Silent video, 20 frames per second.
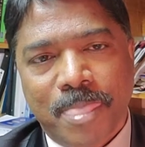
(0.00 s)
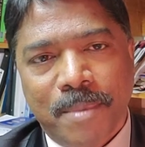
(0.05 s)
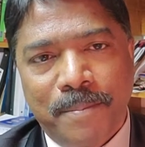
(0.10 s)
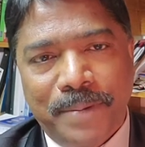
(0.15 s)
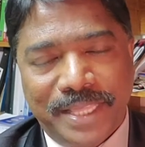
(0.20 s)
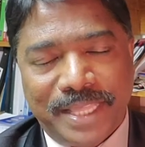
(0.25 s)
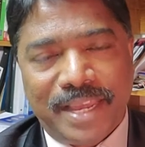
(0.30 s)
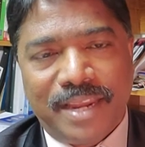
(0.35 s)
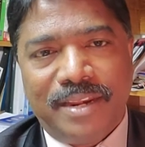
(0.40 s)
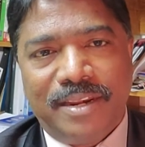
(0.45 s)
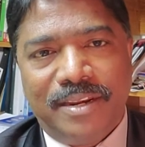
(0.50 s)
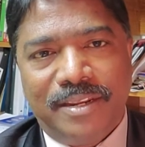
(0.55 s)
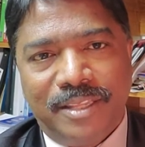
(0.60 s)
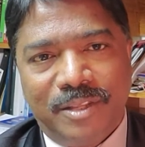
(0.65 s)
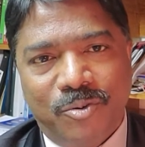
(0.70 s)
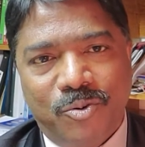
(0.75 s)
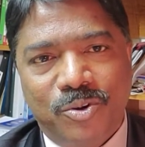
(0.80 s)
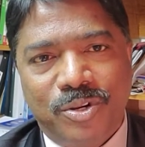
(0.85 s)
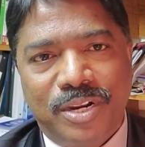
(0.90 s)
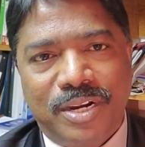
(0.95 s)
But then
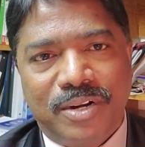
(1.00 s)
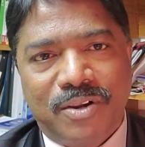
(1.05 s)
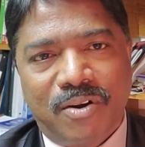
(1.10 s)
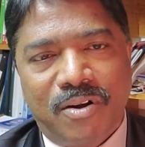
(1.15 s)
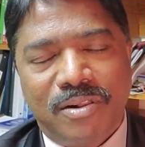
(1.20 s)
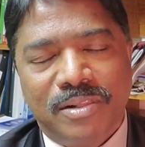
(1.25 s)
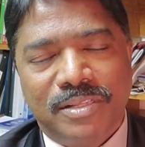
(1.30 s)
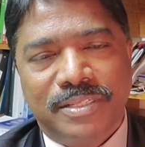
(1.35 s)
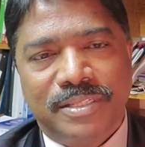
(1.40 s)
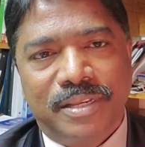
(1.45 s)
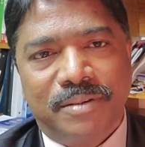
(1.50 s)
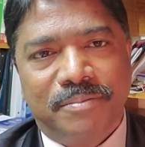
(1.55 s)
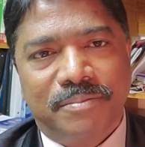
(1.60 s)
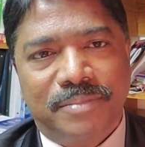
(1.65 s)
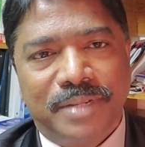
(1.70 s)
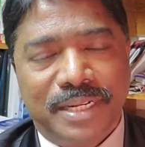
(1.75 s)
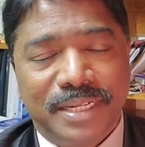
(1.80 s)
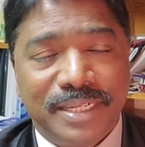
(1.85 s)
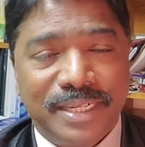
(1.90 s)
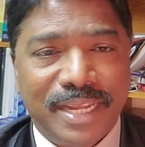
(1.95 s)
the owner calls them
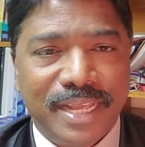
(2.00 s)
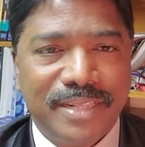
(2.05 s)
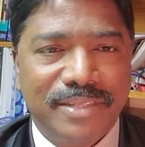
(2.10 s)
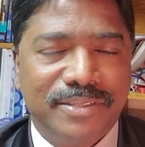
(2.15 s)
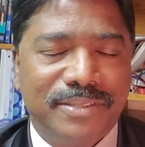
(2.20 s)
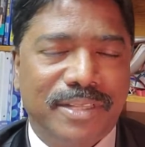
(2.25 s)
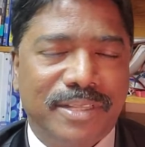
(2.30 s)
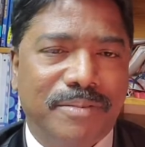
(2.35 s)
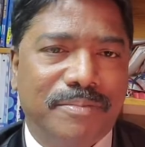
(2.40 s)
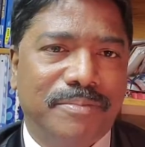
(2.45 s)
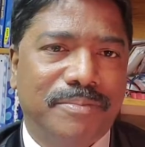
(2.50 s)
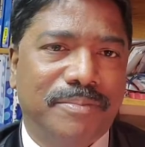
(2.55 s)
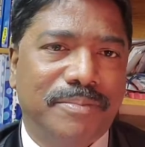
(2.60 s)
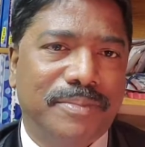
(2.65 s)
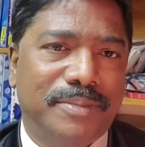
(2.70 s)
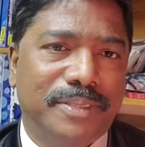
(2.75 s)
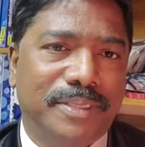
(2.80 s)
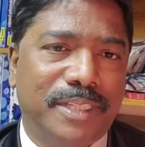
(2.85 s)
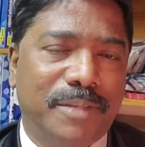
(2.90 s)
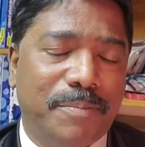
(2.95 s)
and tells them,
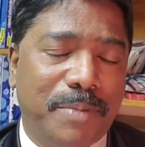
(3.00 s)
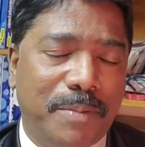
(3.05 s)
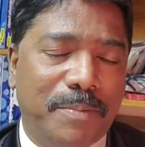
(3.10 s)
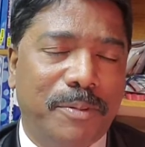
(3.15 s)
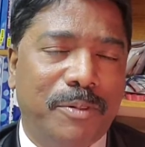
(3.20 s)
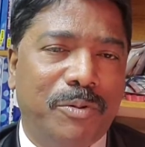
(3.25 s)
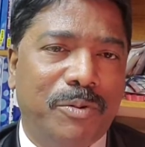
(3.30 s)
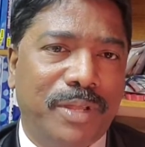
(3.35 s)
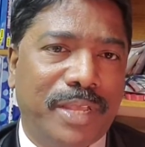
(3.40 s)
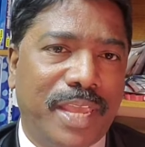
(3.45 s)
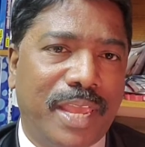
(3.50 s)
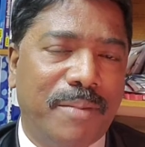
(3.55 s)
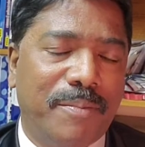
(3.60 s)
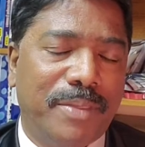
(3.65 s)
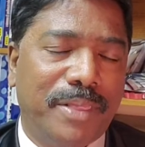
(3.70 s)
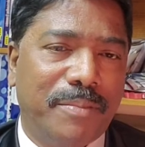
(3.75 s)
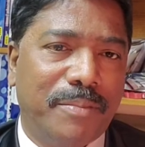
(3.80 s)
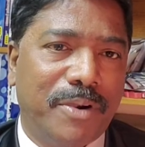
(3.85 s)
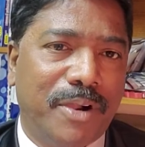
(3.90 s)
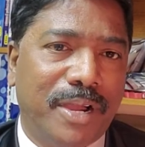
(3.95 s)
the people who came in
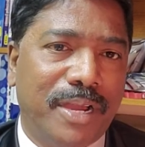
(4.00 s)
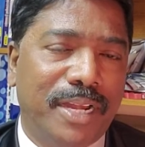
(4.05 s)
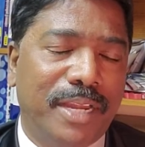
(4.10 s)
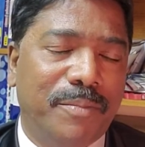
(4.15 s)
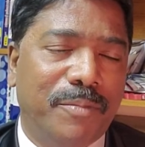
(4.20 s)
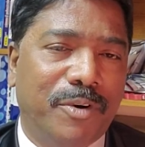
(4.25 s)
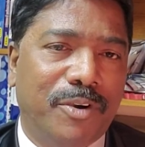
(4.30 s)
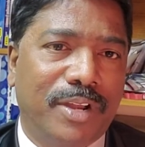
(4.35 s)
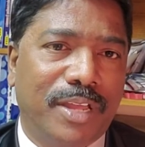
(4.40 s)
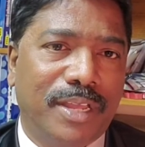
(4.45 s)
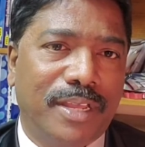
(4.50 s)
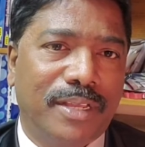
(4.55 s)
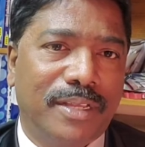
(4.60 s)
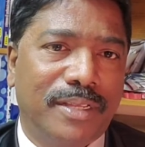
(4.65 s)
the early morning,